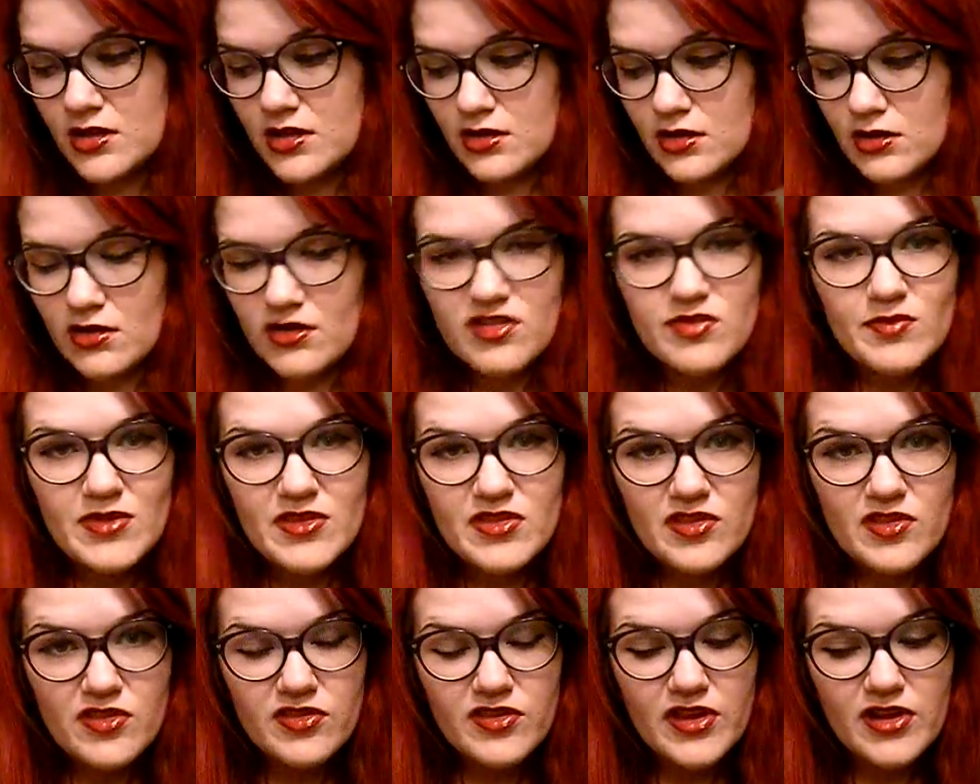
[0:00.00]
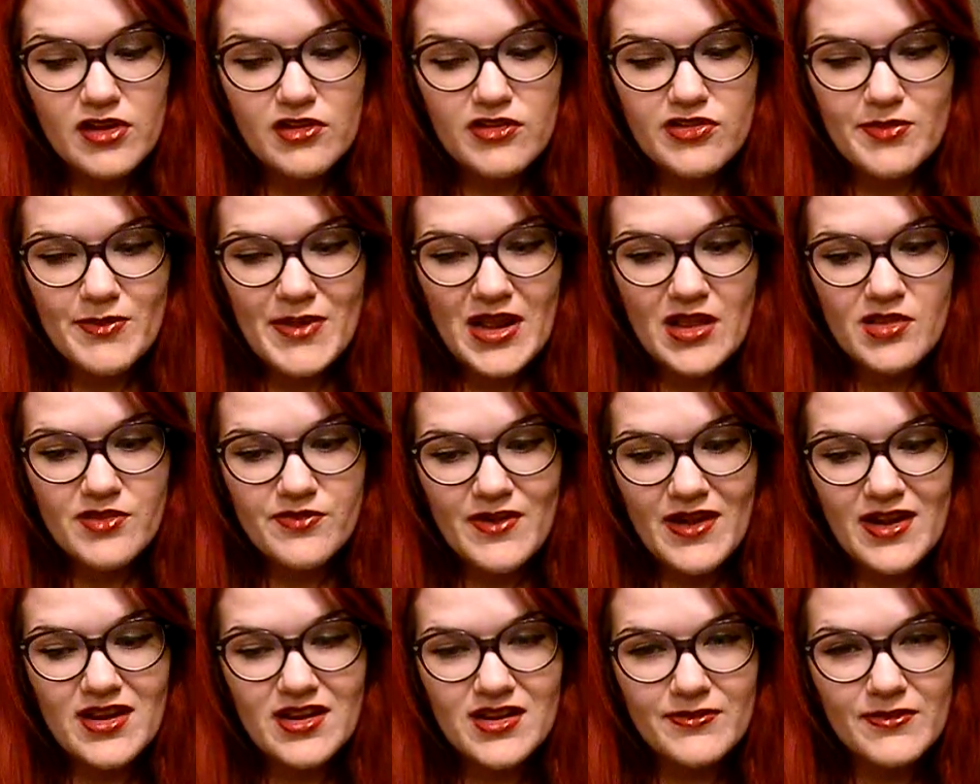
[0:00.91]
Christmas this year, so I'm gonna have to
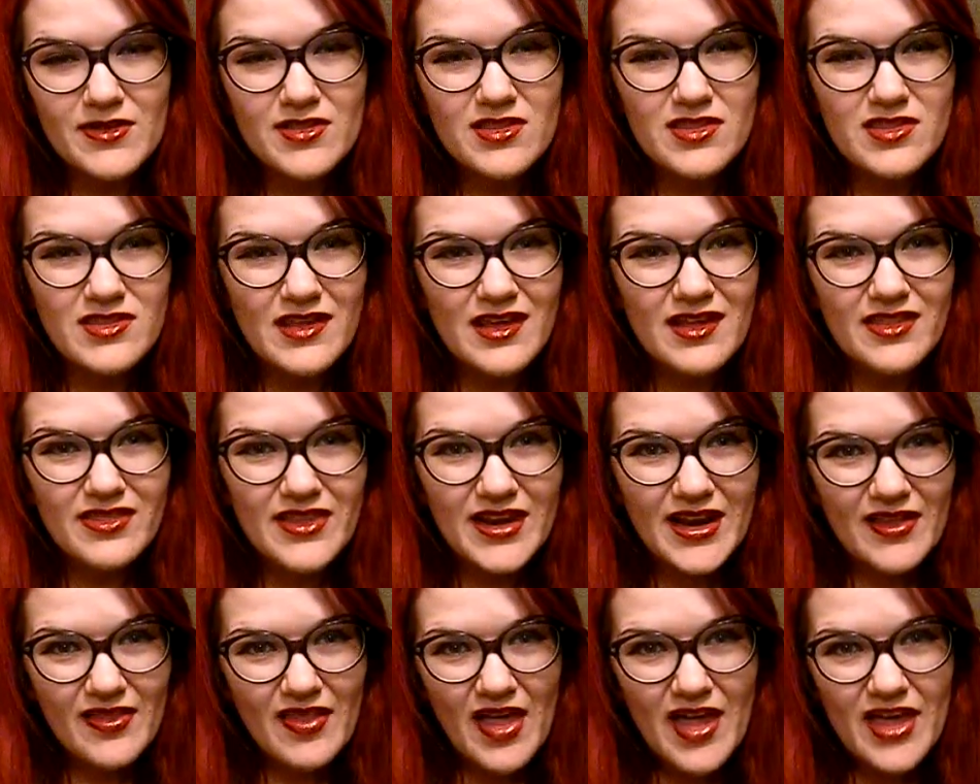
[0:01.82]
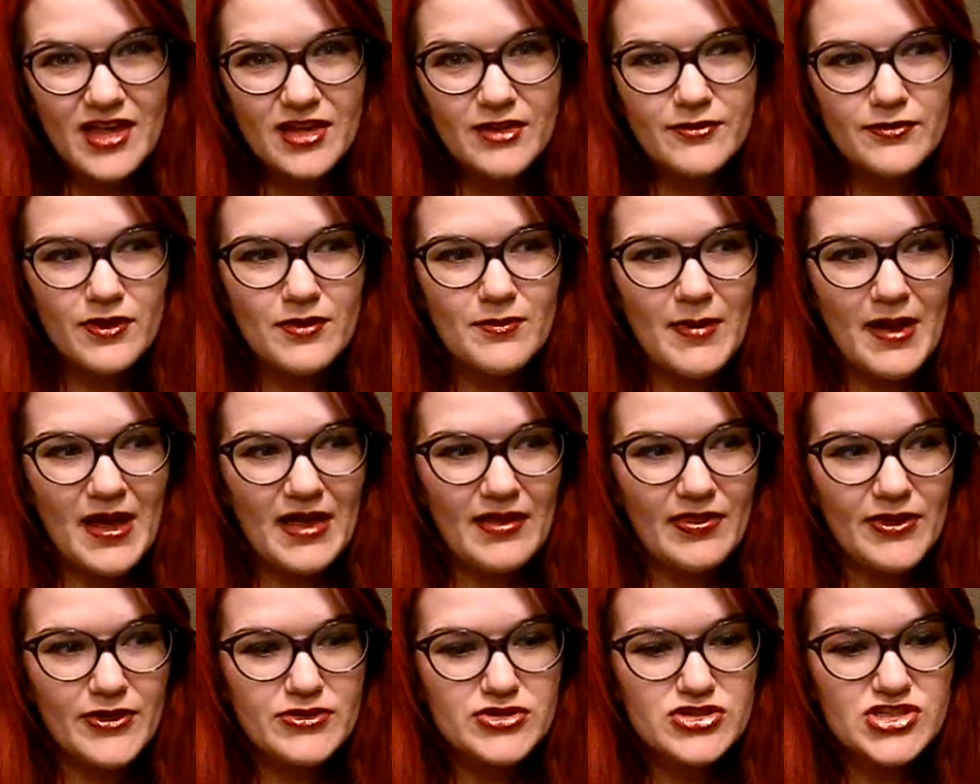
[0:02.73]
find a different scent that I like for my
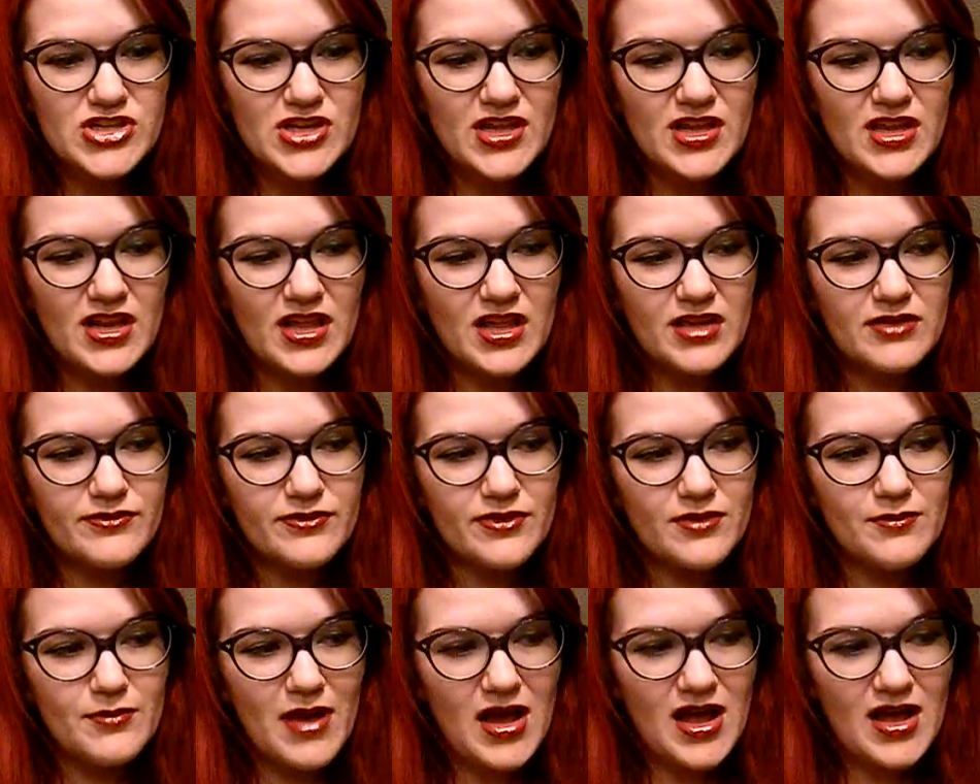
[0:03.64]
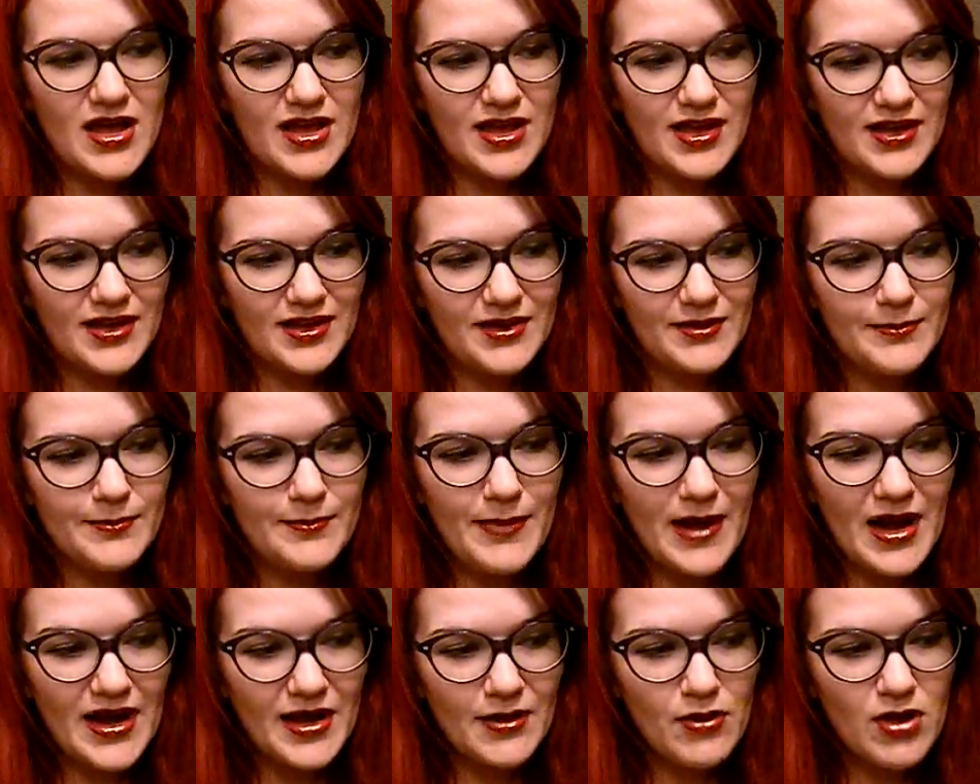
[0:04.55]
lotion and for my
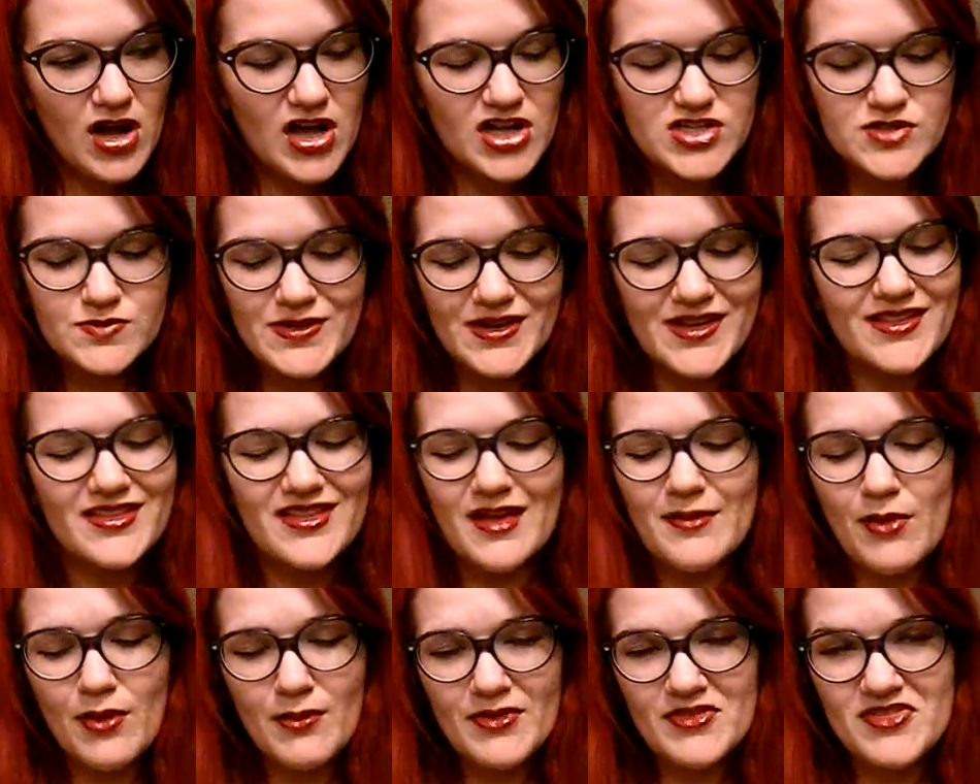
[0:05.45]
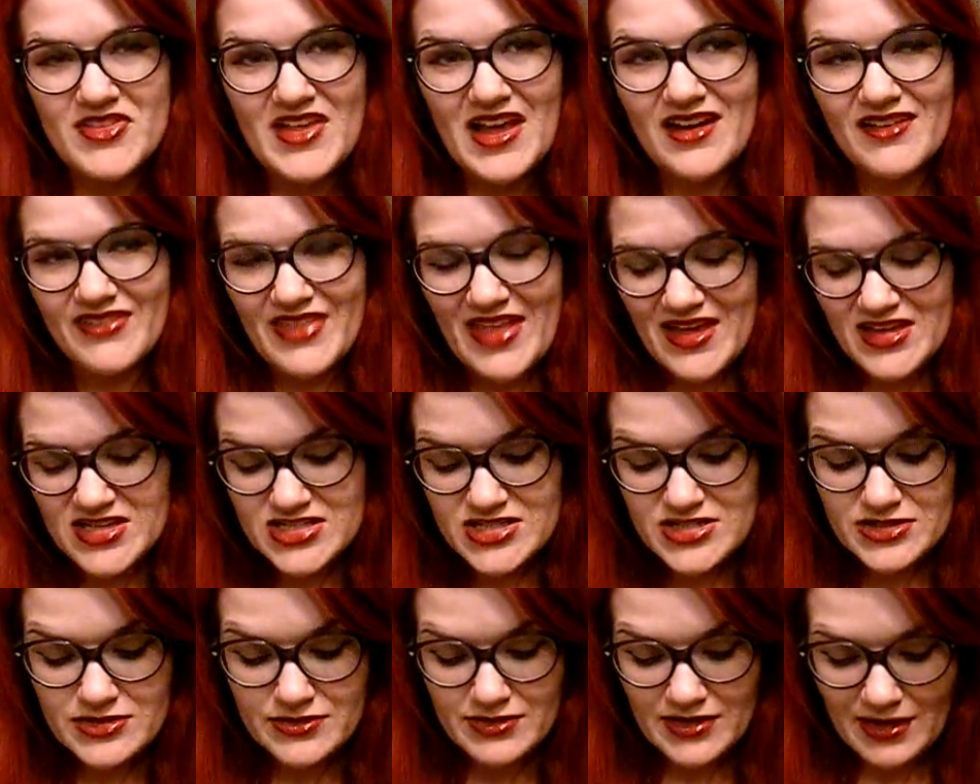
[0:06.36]
body wash, because I'm almost out of that
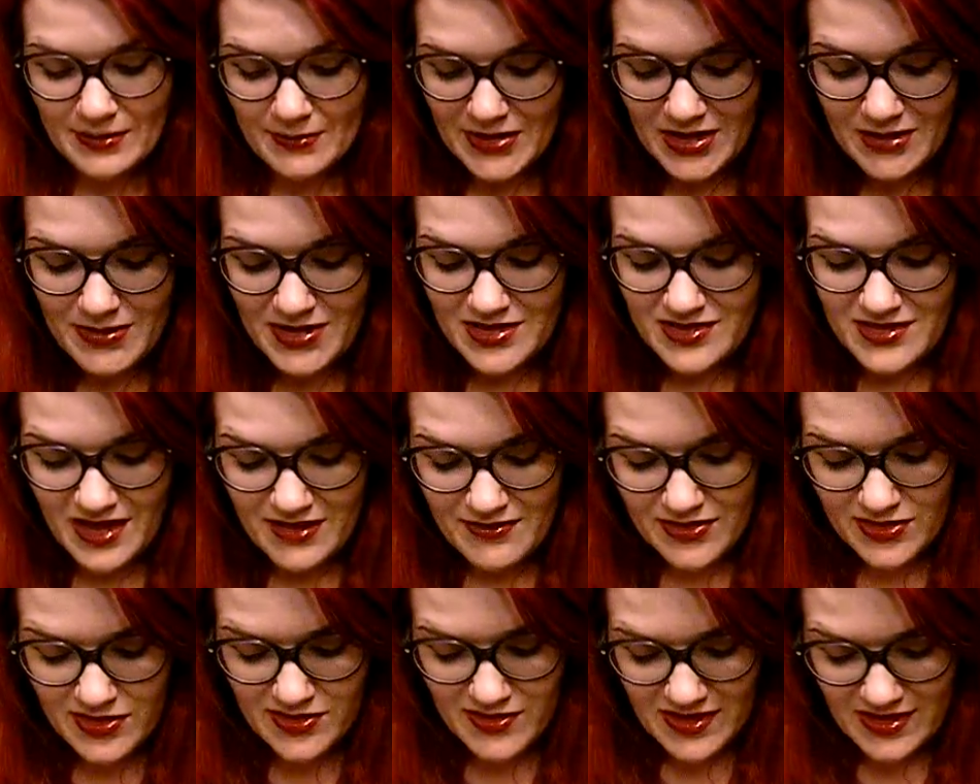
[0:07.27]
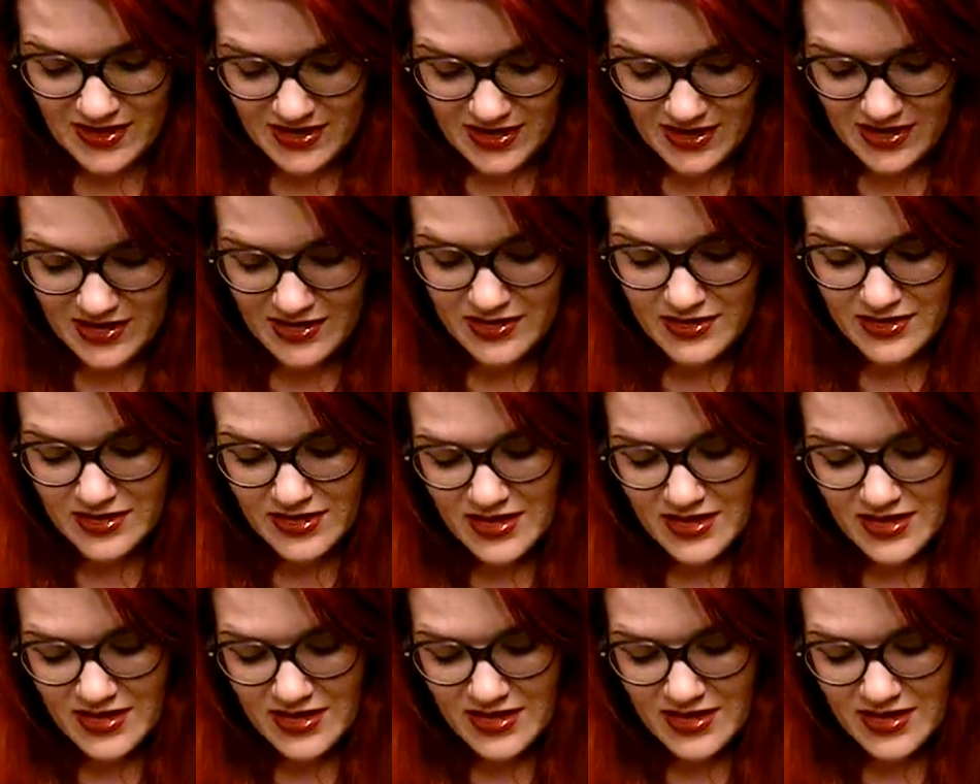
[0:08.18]
too, and I'm gonna be devastated.